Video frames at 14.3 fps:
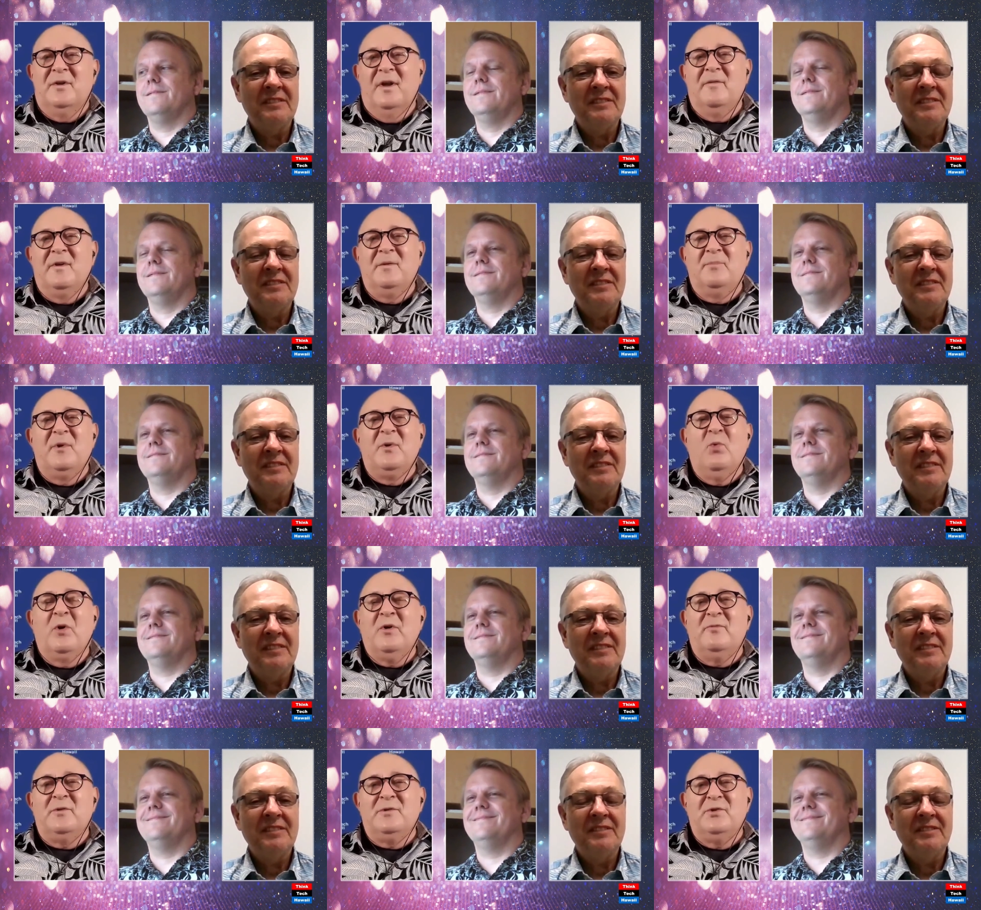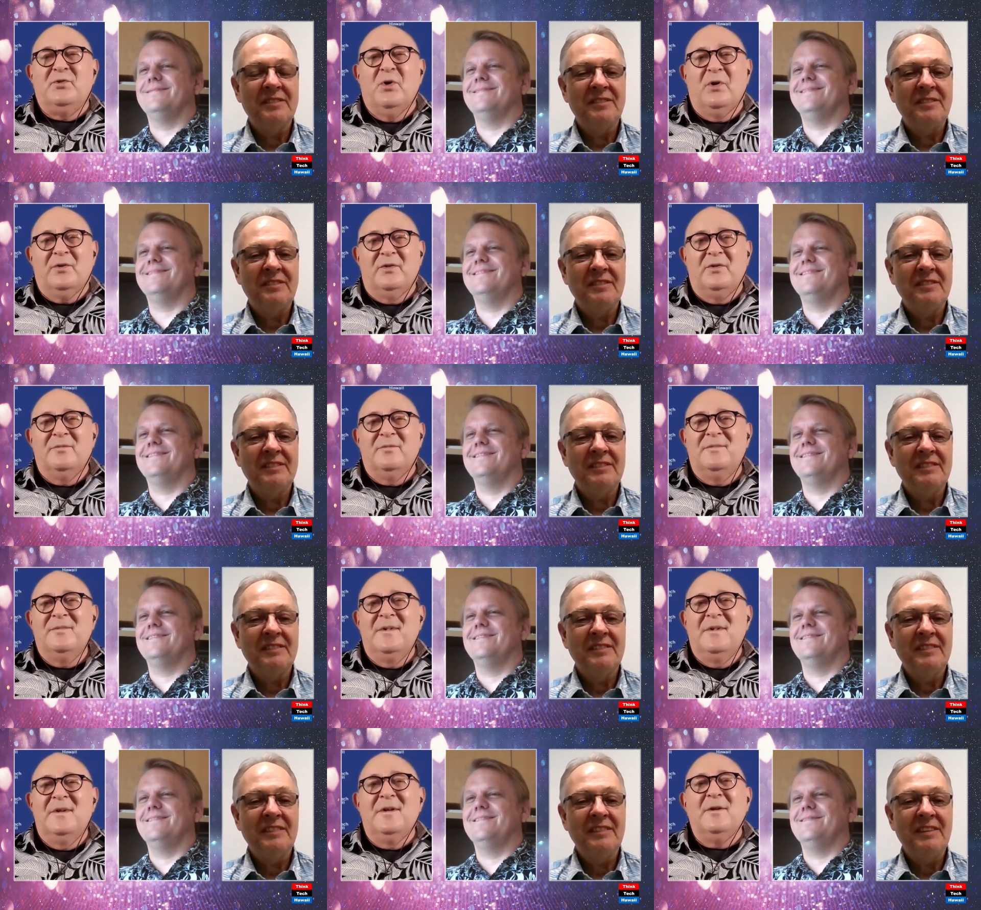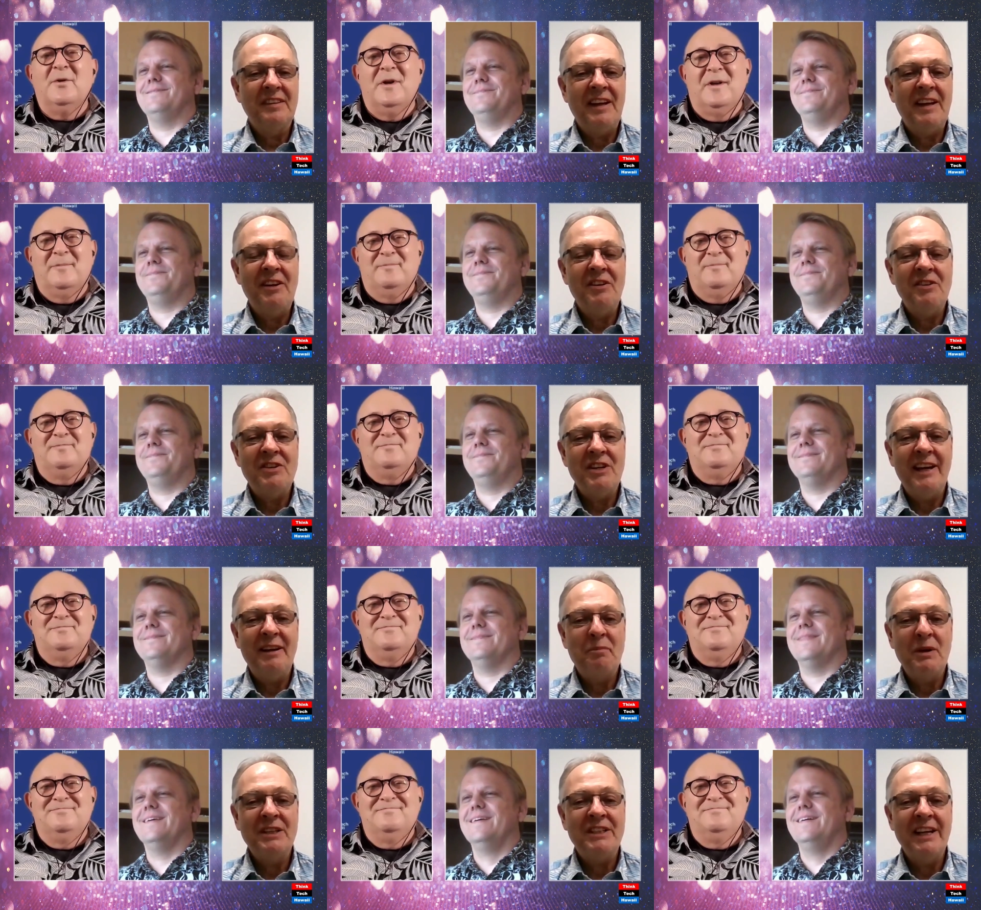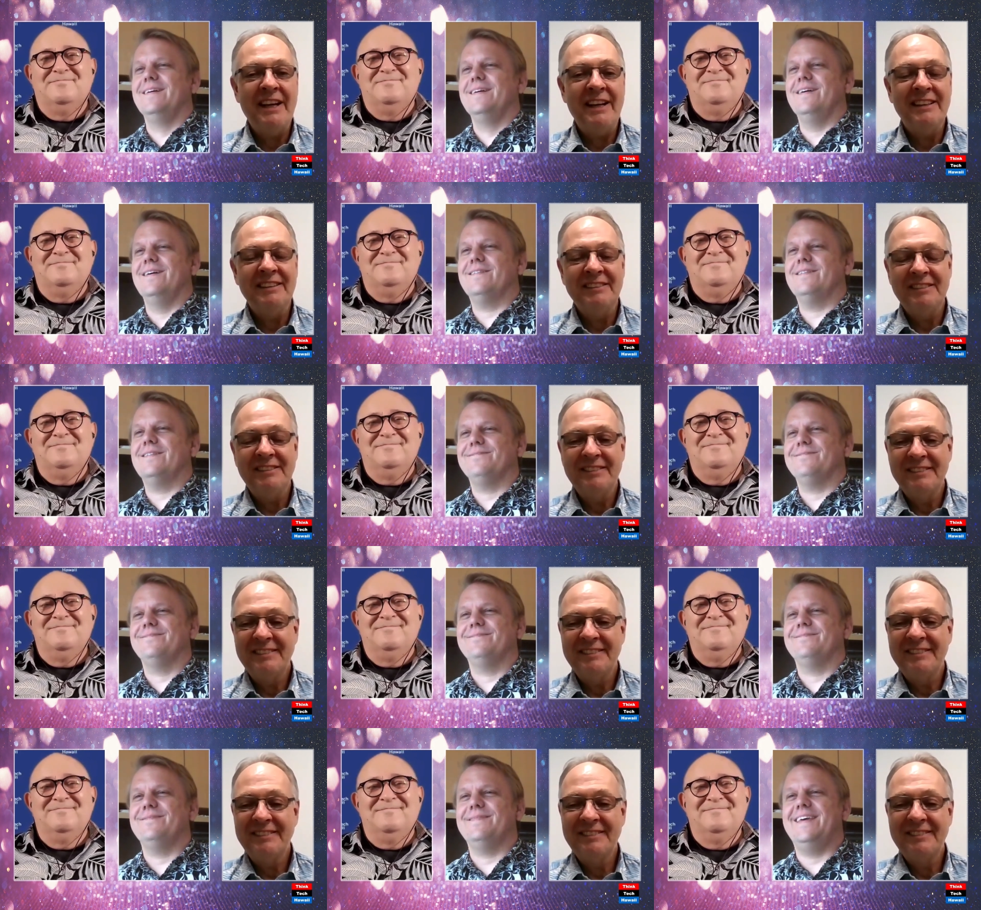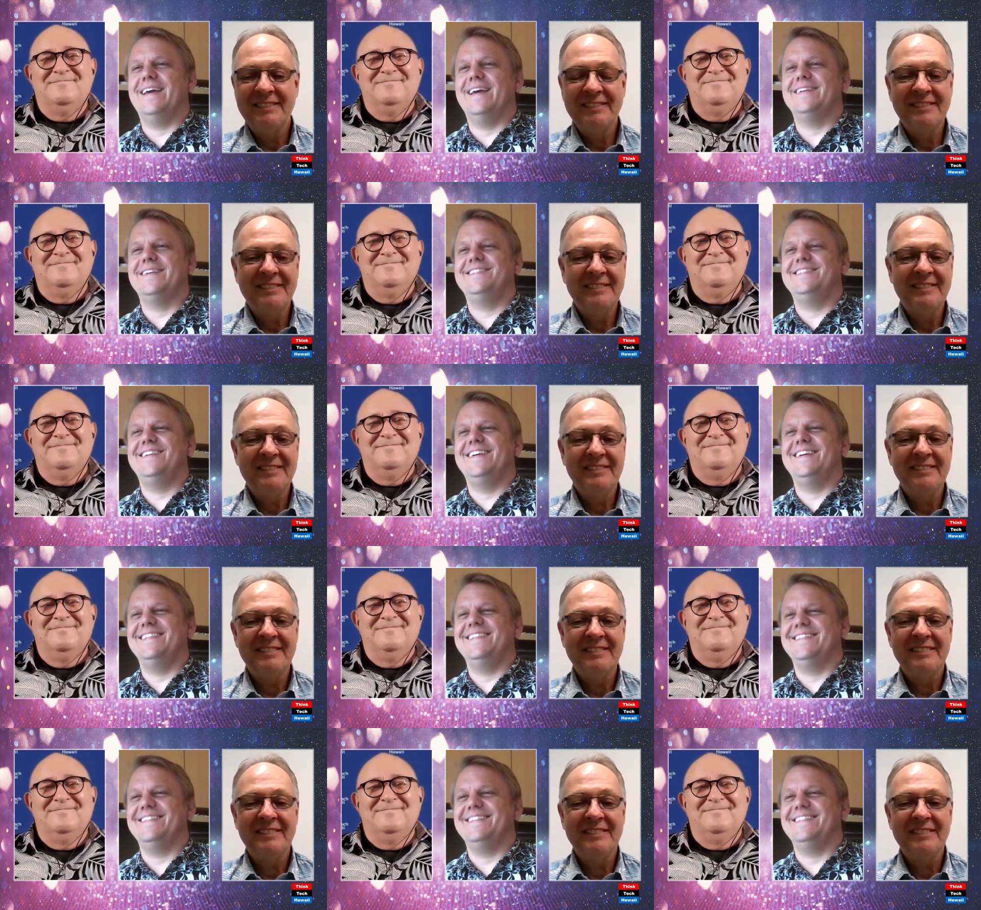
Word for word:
Speaker 1: David. It's been wonderful to talk to you. Aloha.
Speaker 2: Thank you, Jay. Appreciate it.
Speaker 3: Thanks, Dave.